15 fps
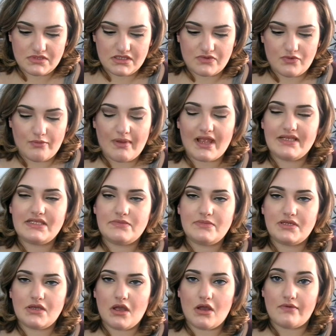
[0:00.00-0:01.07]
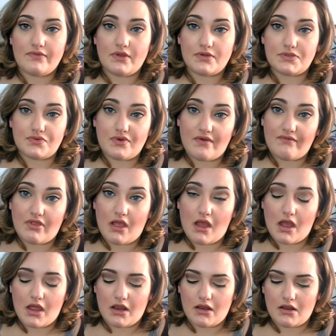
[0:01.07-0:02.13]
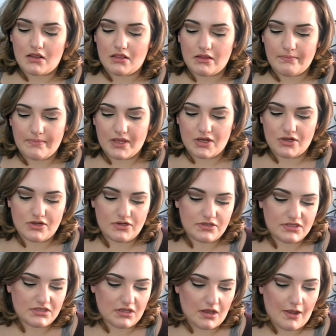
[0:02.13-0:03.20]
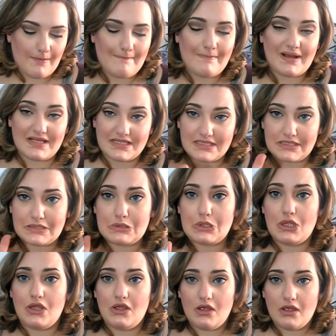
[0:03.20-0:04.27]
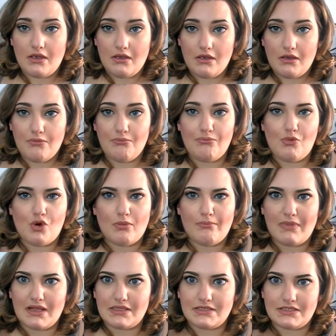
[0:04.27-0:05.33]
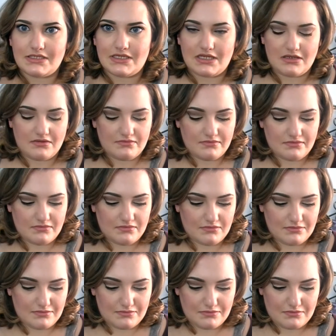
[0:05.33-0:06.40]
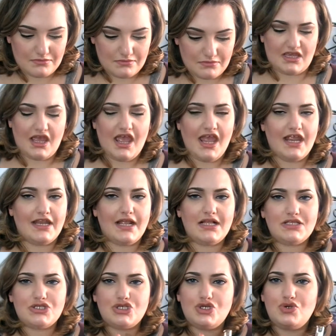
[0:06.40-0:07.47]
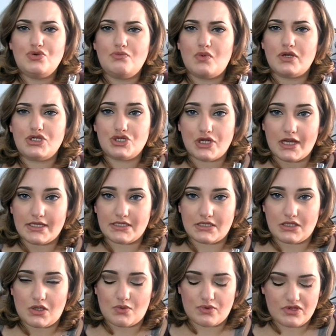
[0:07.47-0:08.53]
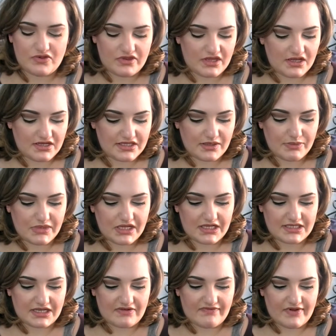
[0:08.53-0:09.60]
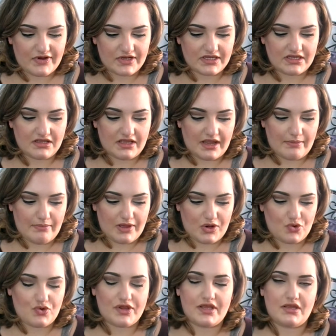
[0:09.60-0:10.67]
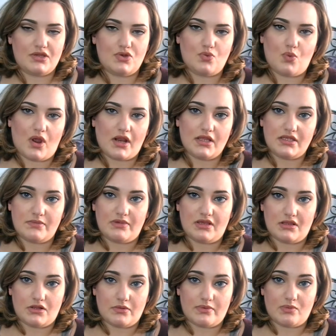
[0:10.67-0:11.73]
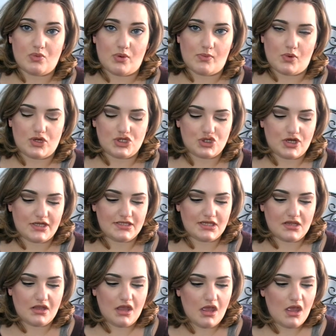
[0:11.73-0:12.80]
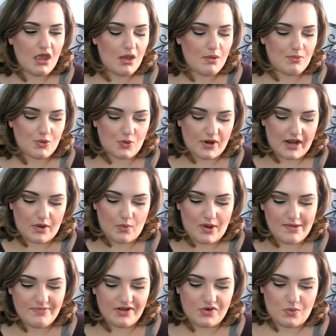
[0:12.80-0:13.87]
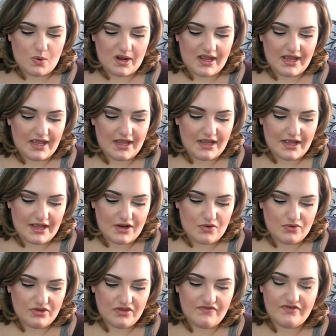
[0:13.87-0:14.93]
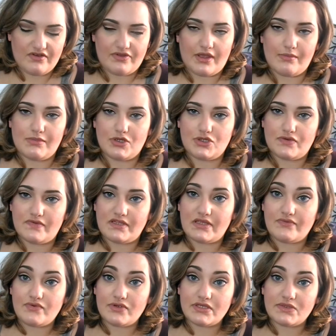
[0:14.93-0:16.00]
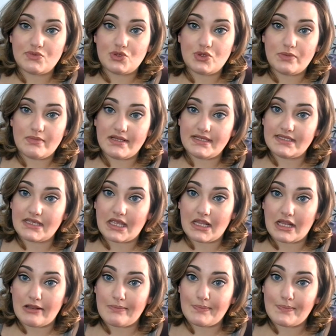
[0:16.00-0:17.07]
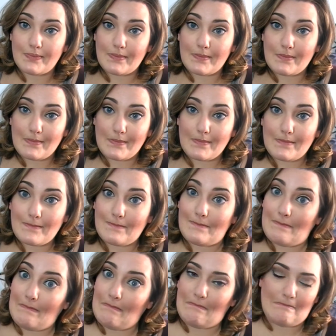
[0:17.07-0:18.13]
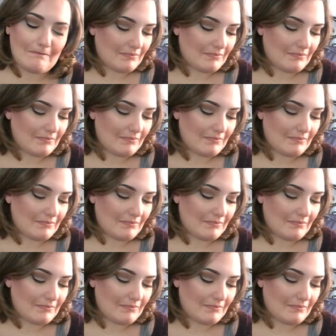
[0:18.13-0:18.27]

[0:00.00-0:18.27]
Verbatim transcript: It reminds me of those Revlon lip butters, but more melty. Not too moisturizing though. When you think something's like very like buttery and you want it to be a little bit more moisturizing, but when I wipe it away, I don't really feel that much of a difference between my skin. Hmm.